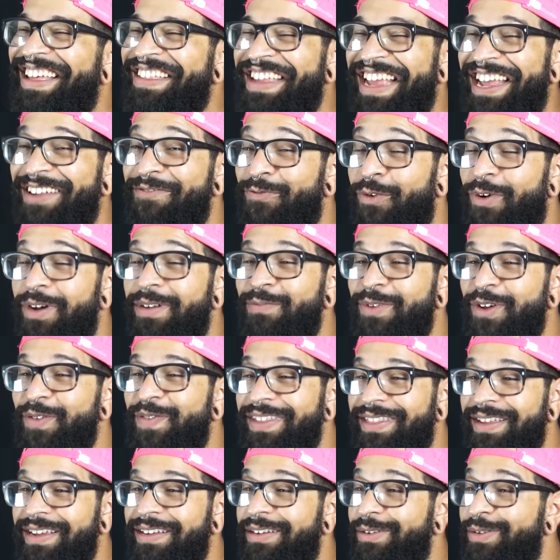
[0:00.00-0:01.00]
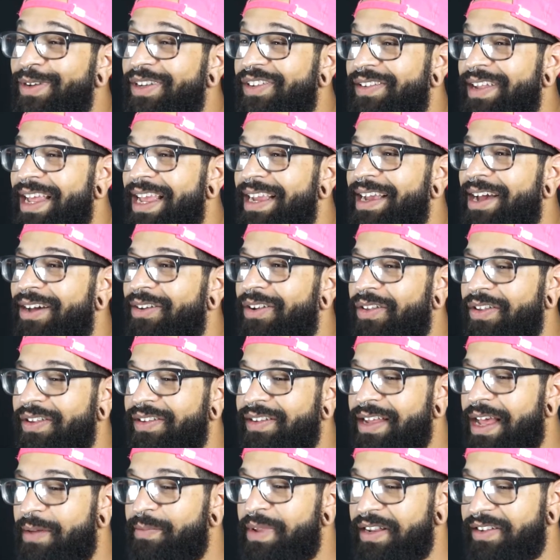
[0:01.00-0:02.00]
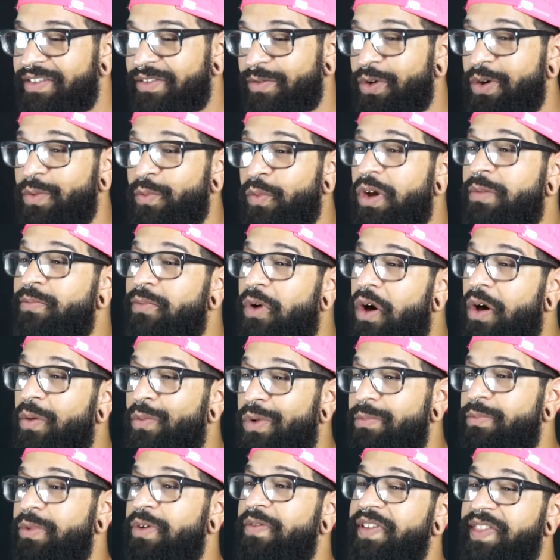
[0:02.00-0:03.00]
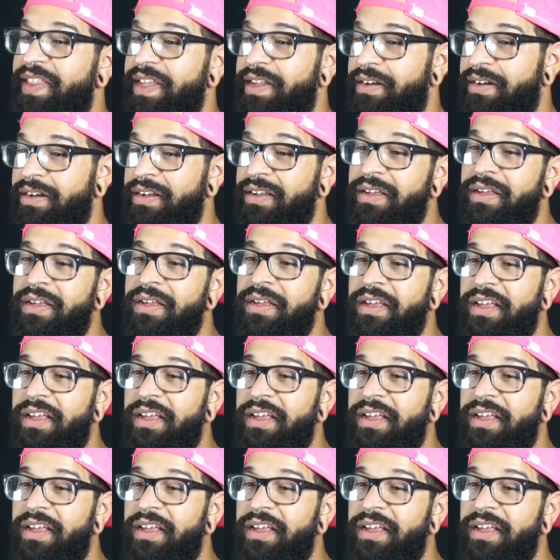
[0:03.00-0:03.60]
they had one movie theater we used to hang out all the time. And what one mall, one movie theater. It